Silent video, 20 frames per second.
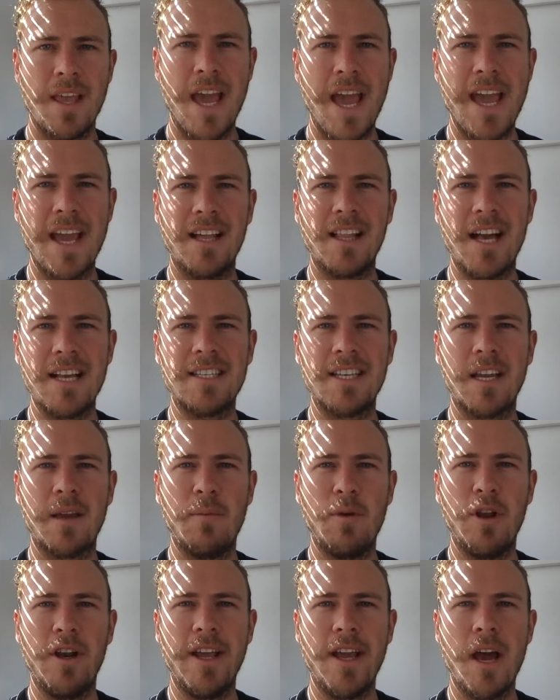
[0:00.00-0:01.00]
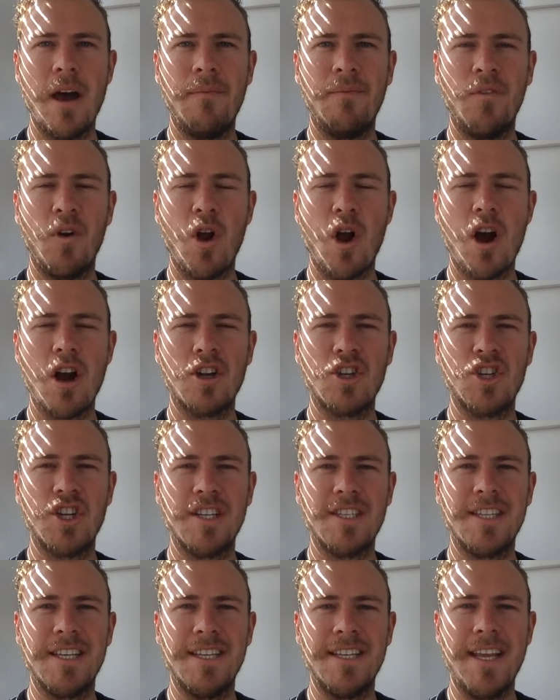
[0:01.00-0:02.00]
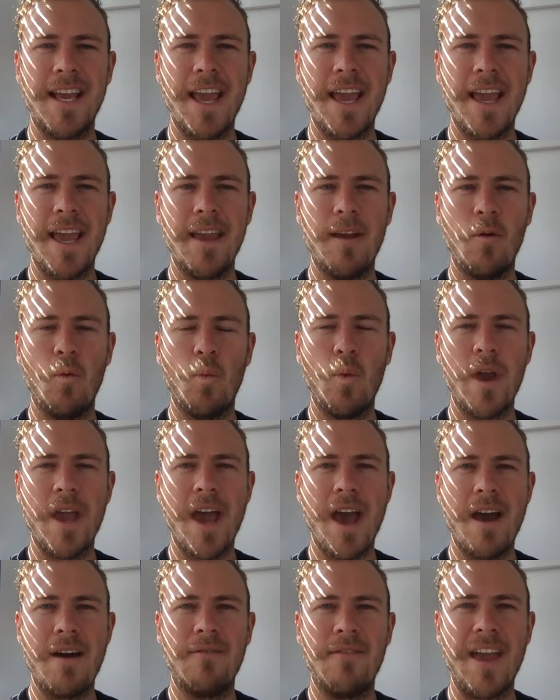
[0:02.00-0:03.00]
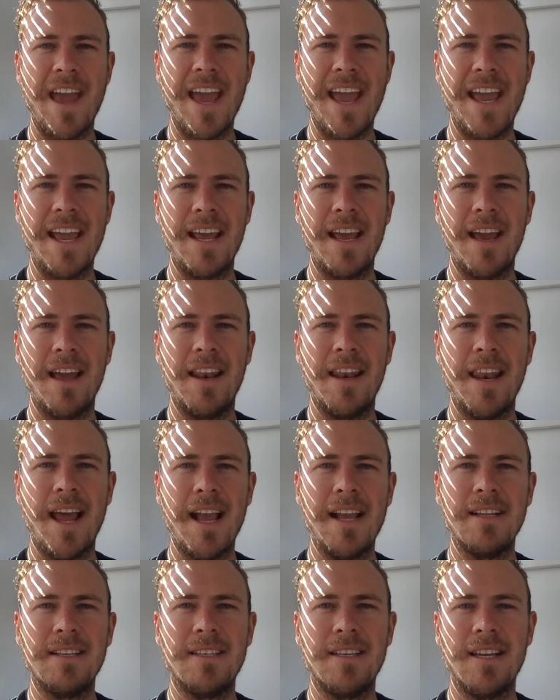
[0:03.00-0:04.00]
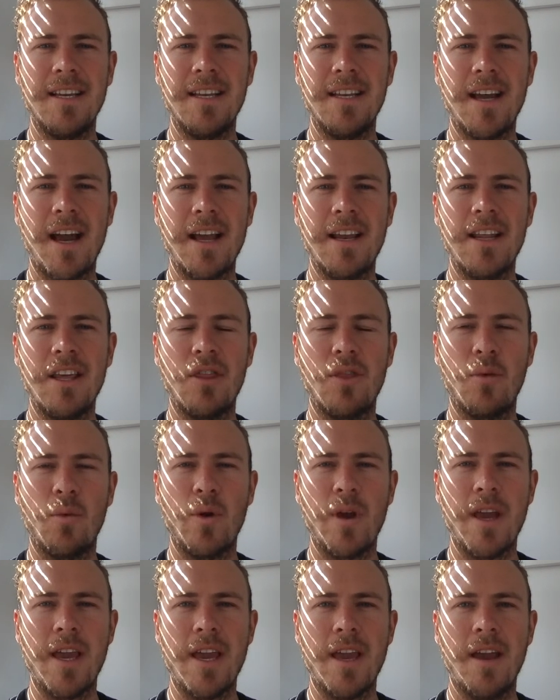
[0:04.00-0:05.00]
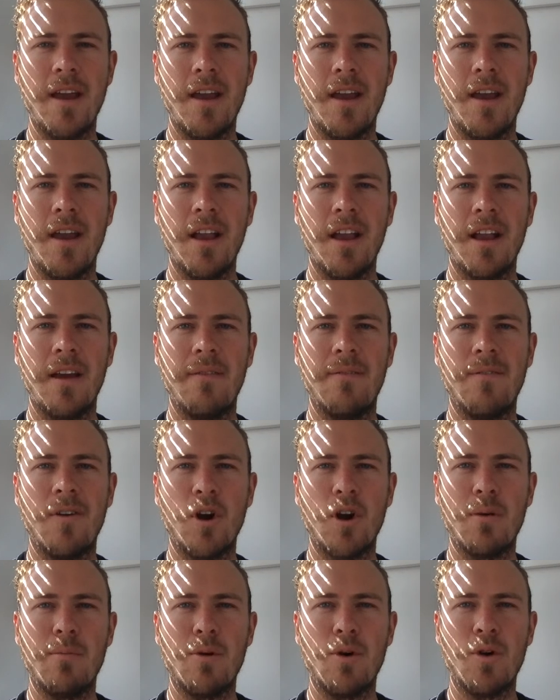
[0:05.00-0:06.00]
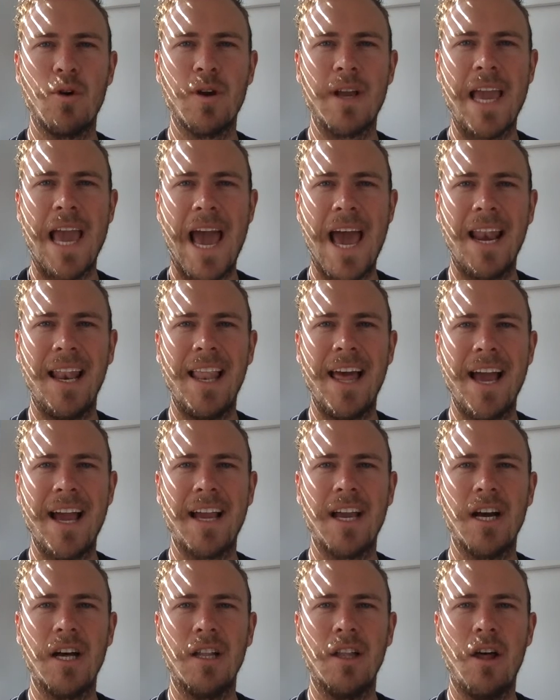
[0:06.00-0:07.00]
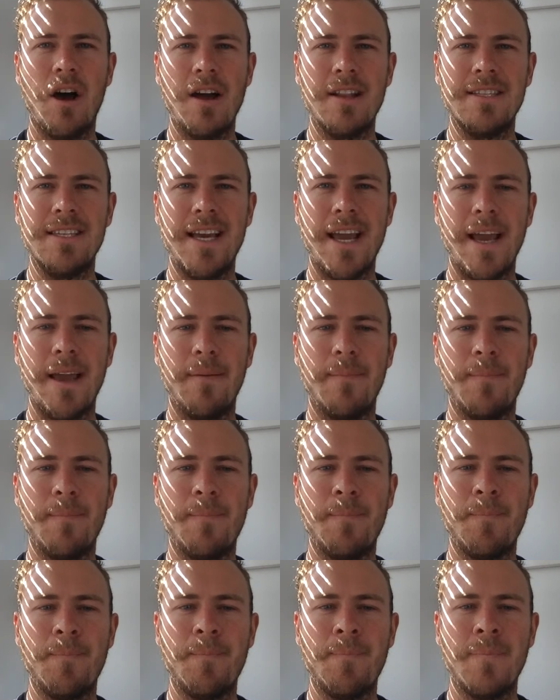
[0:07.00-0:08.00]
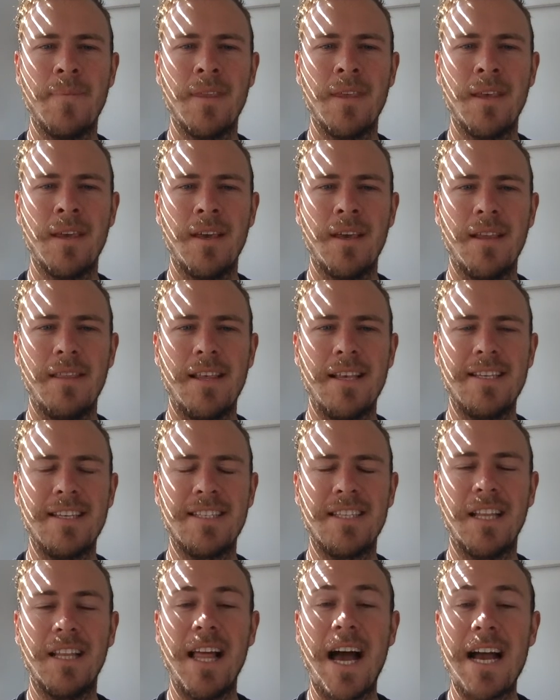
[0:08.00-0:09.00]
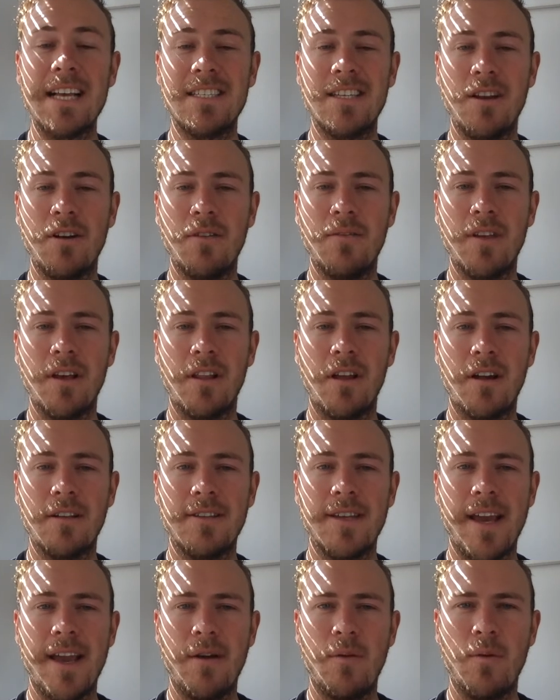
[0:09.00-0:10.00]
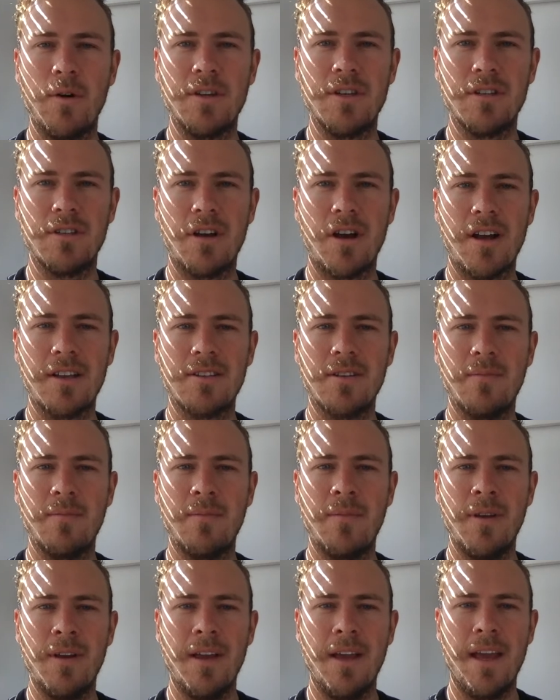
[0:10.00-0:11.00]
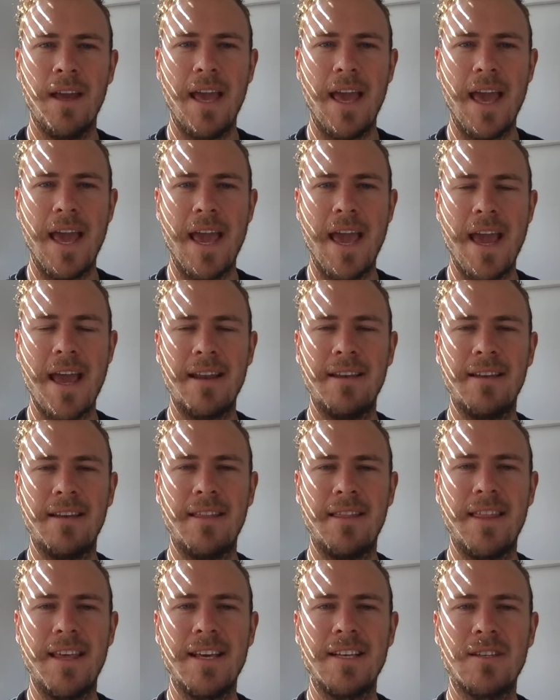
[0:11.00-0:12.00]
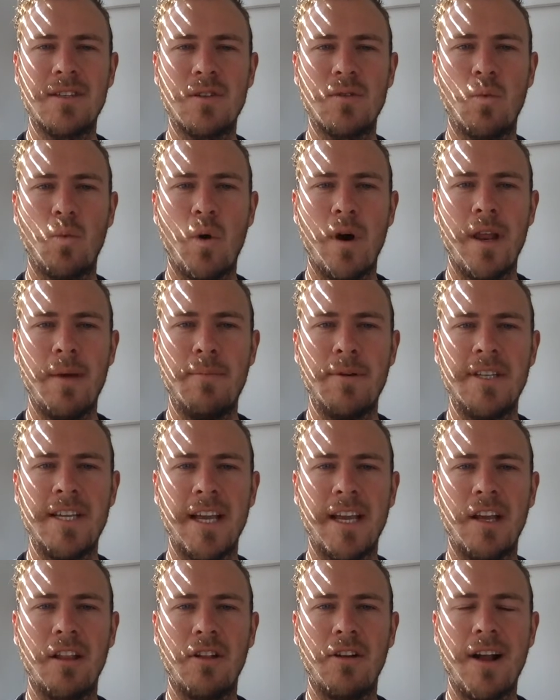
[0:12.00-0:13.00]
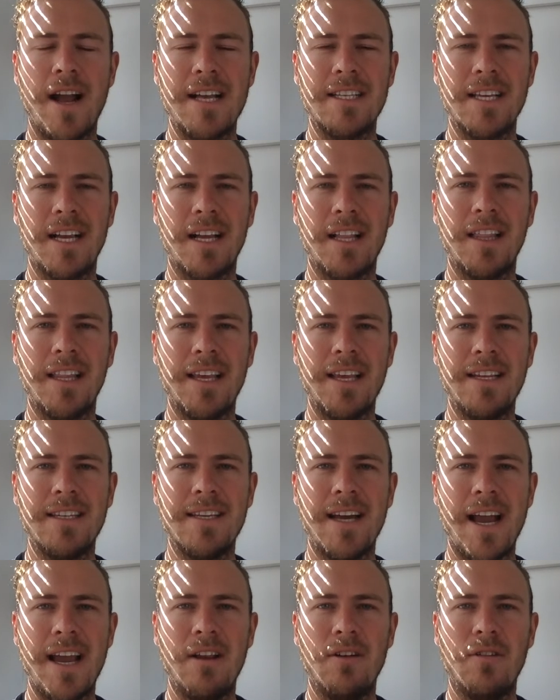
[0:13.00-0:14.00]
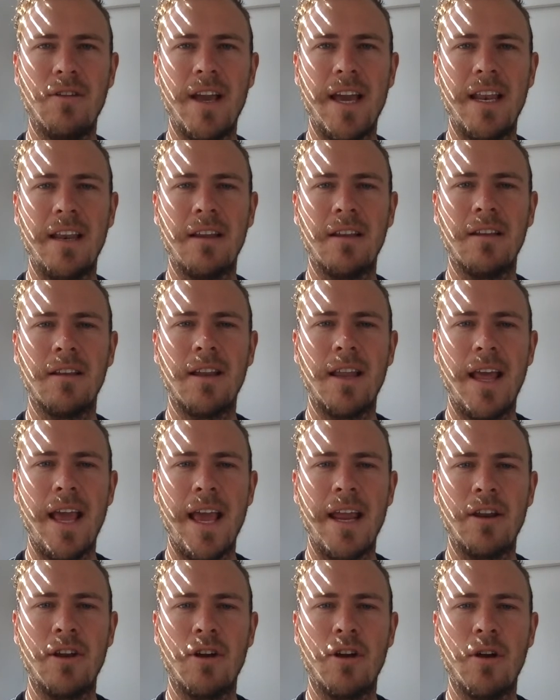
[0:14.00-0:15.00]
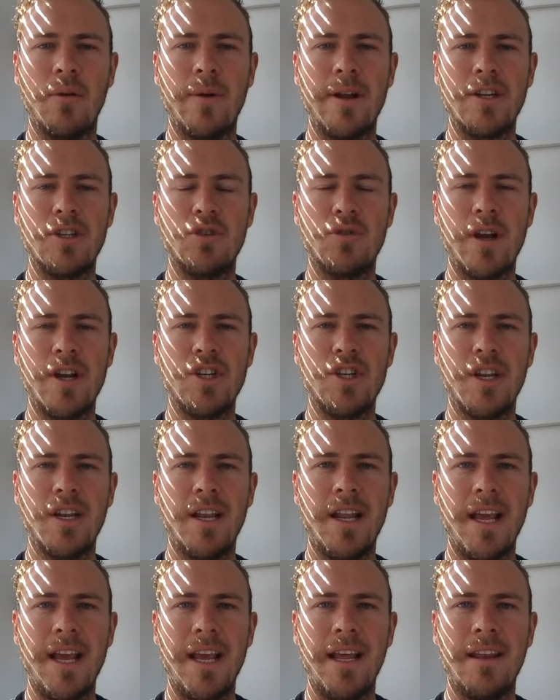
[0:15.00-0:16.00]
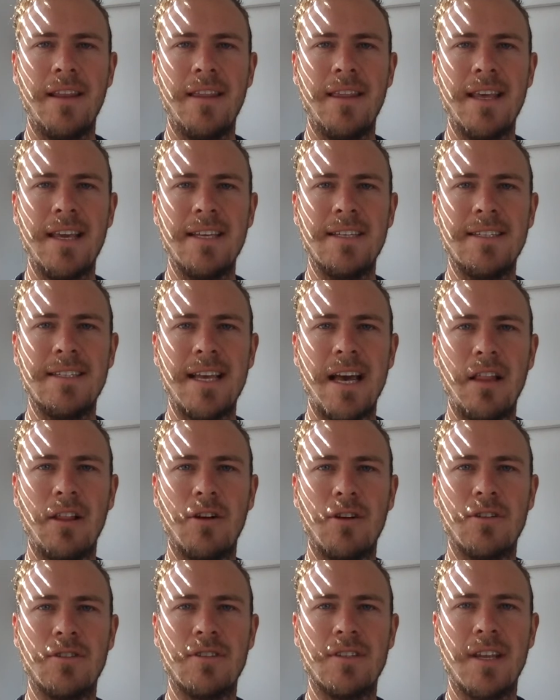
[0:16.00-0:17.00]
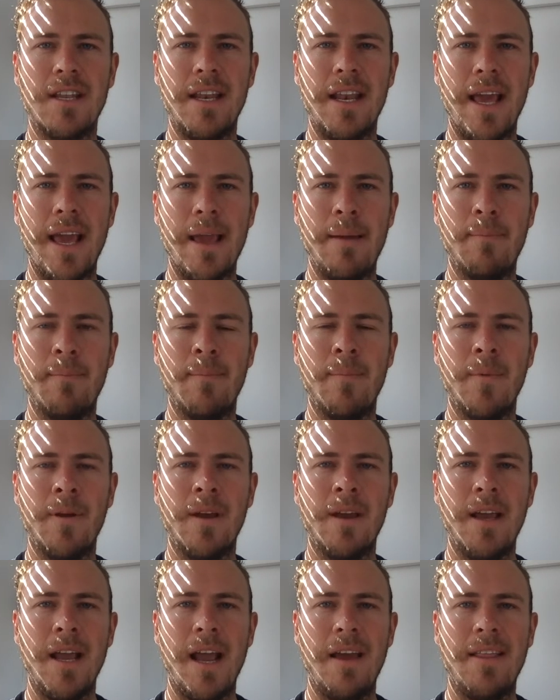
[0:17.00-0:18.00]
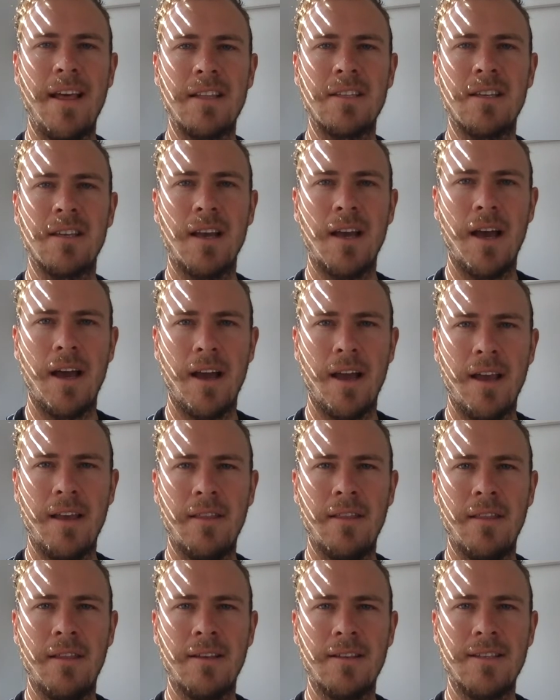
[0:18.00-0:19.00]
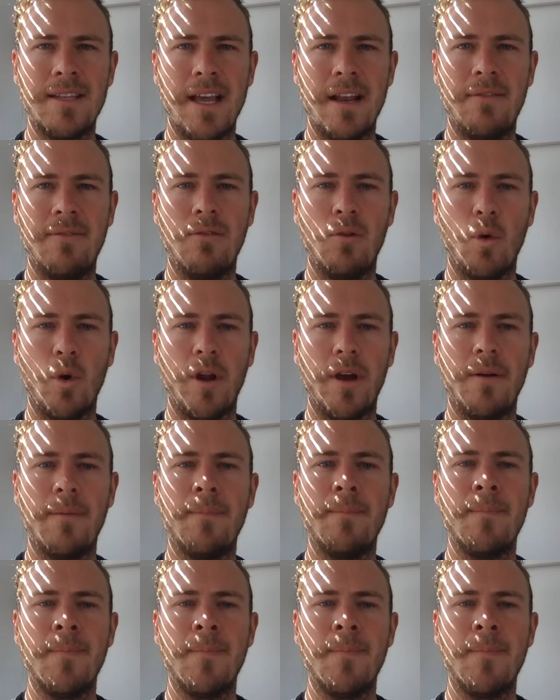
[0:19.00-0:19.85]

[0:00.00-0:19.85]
Hey, Clasiq community, up for auction today, we have a 1993 convertible Cadillac Allante. This is the last year of the Allante, which is awesome. And this one in particular has a clean title and current registration in the seller's name. And that's in the state of Florida.